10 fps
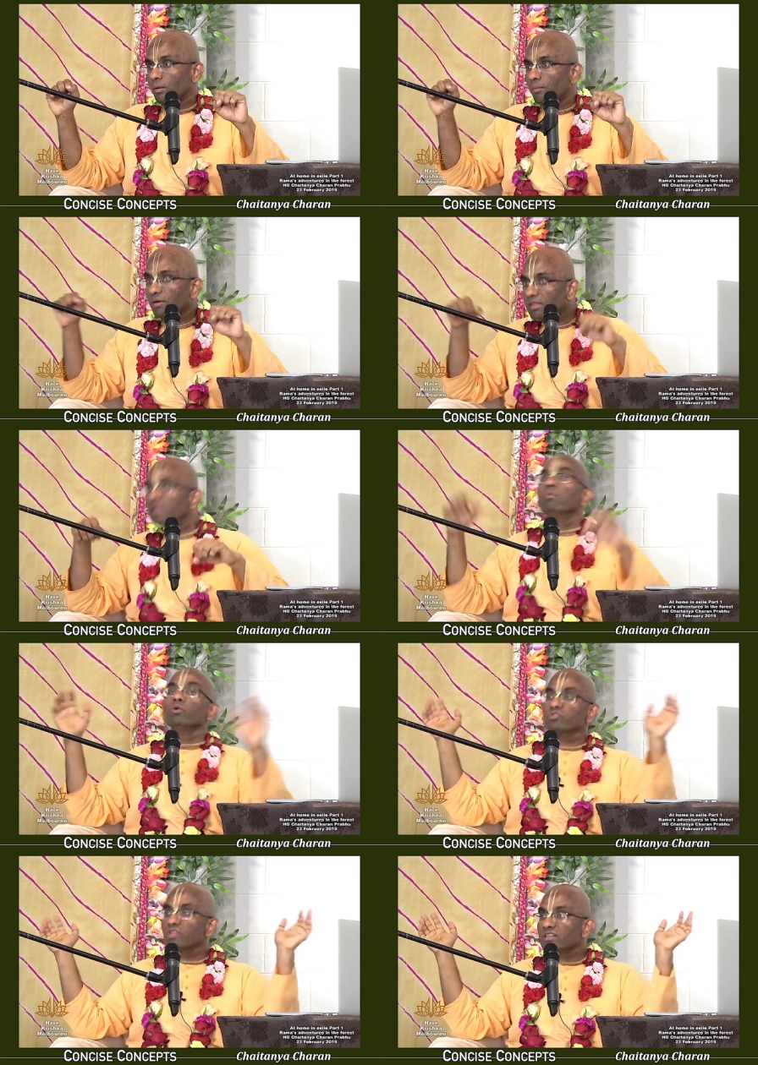But when
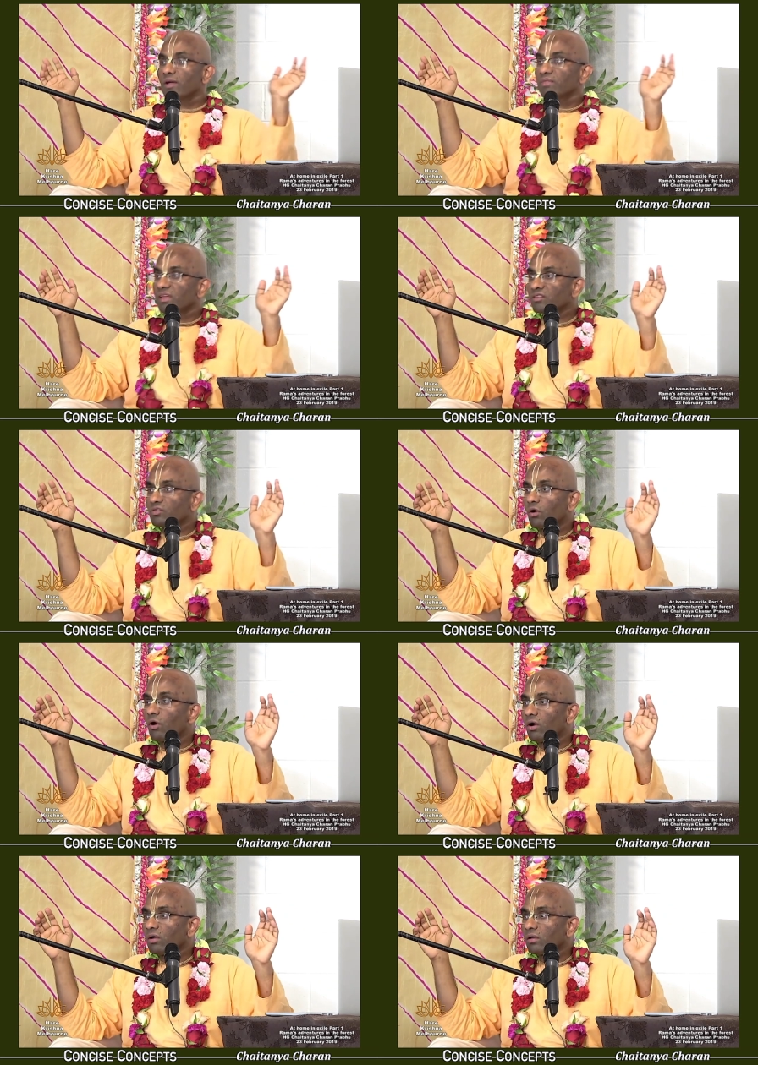emotionally something is
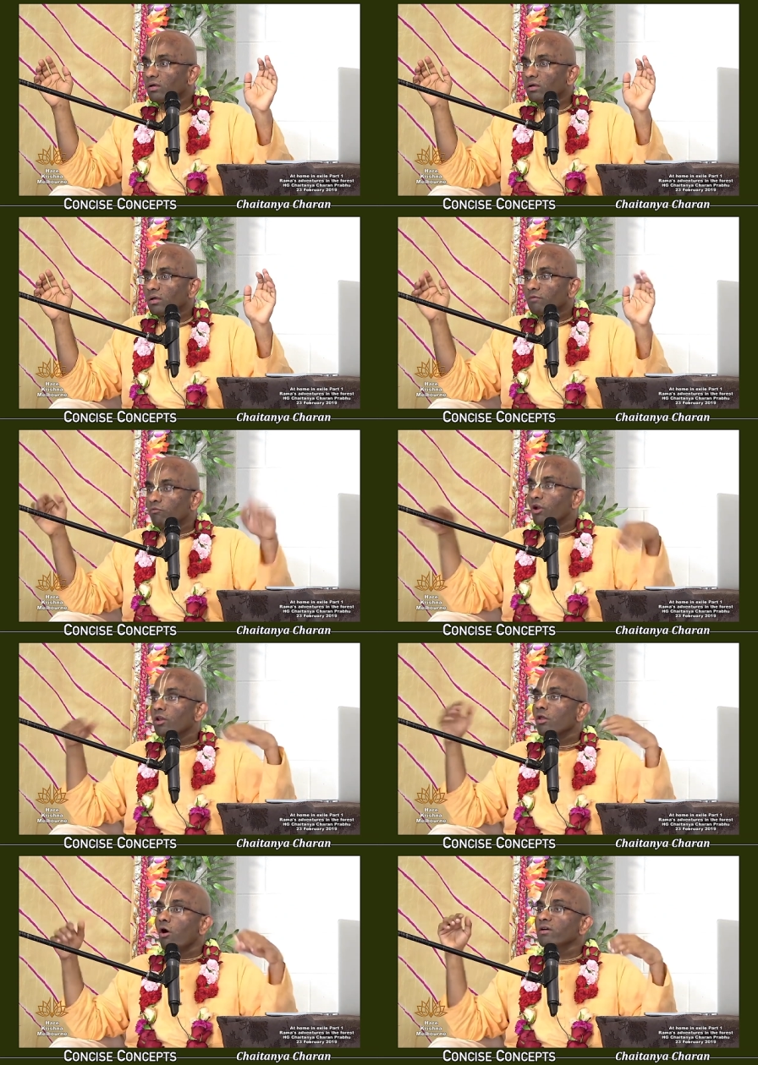wrong, for a
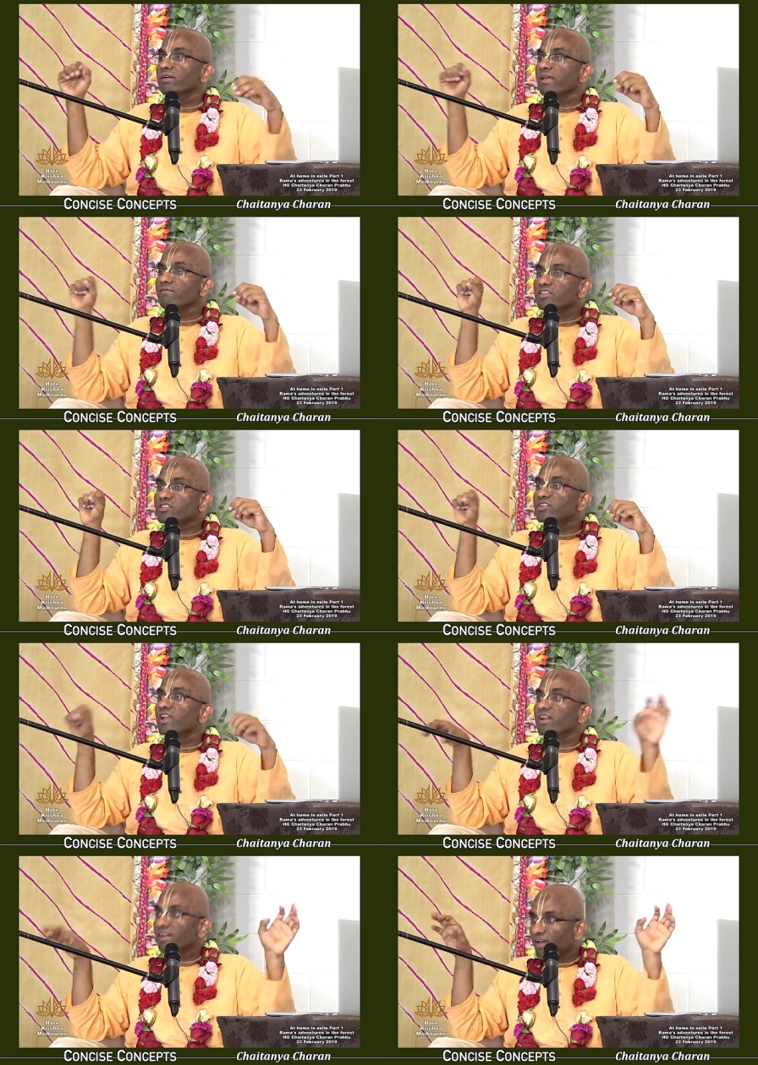long time we
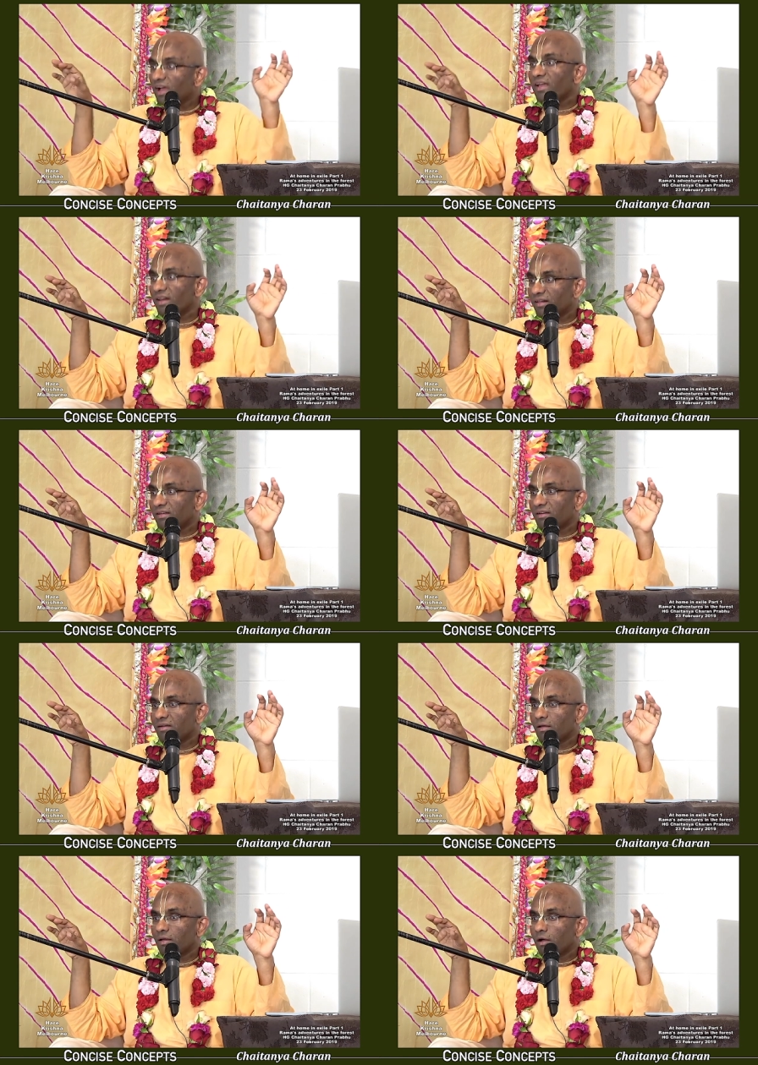stay in denial.
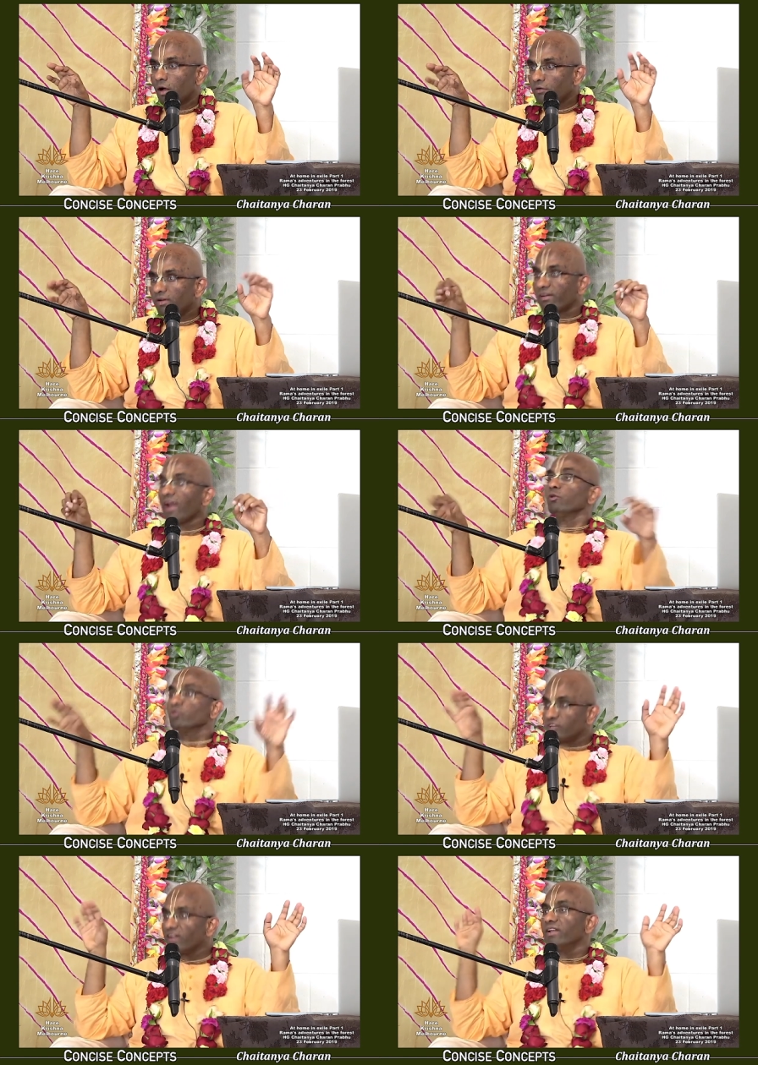Or we try to
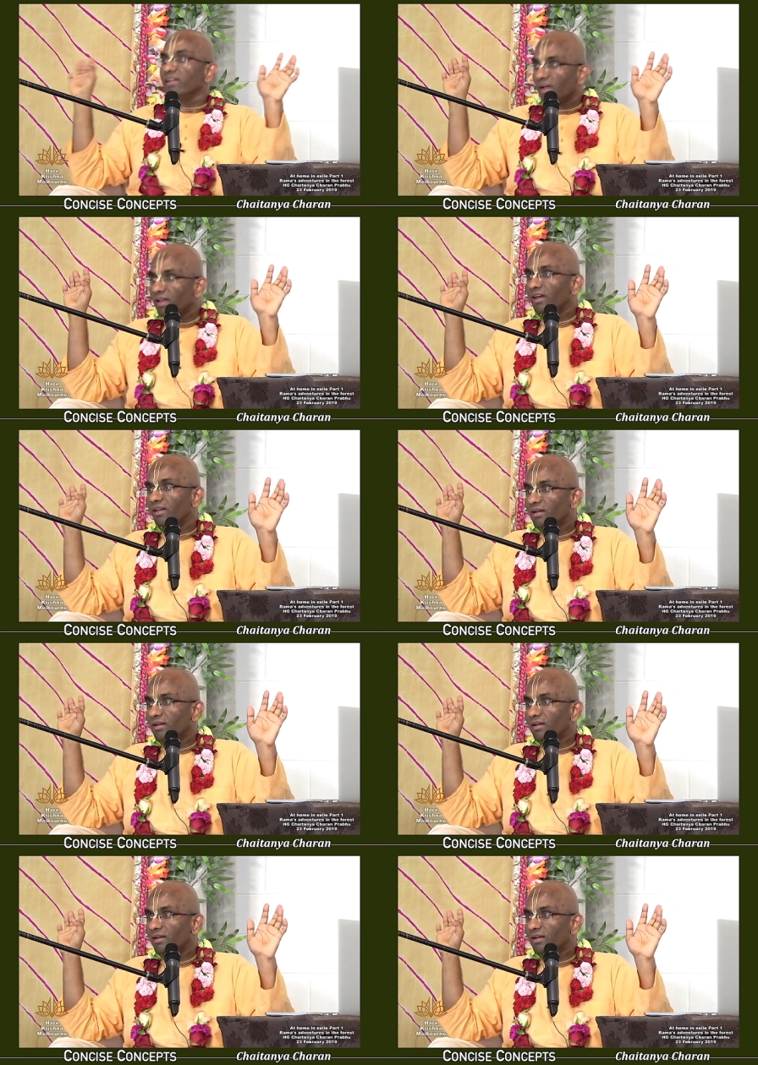stay in denial.